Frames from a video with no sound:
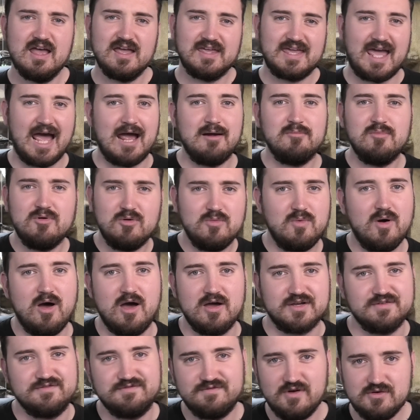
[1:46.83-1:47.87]
camera
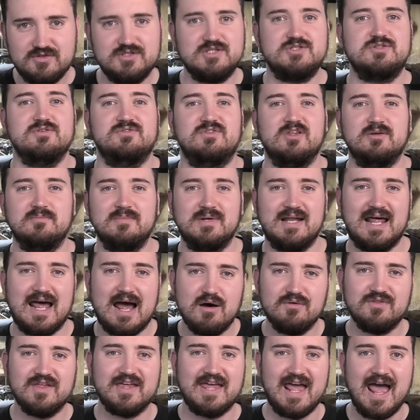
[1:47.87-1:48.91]
work, footage of them and
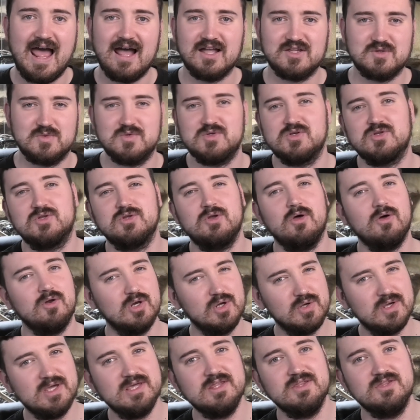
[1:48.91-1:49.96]
how they act when you're not
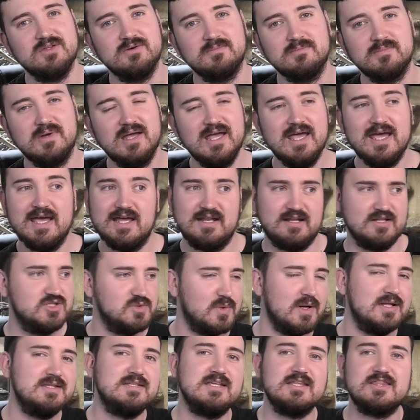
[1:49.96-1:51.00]
looking at them in a
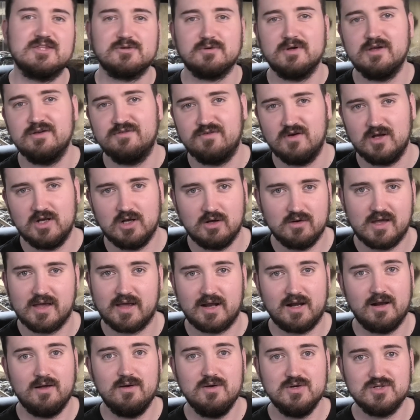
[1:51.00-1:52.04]
23-foot long
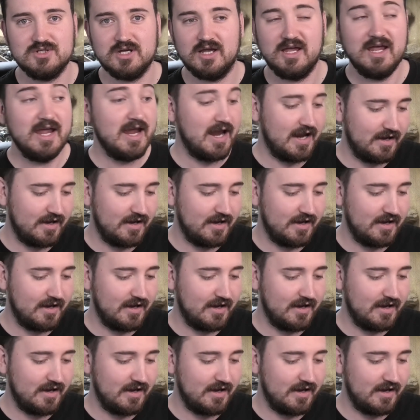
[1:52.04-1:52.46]
enclosure,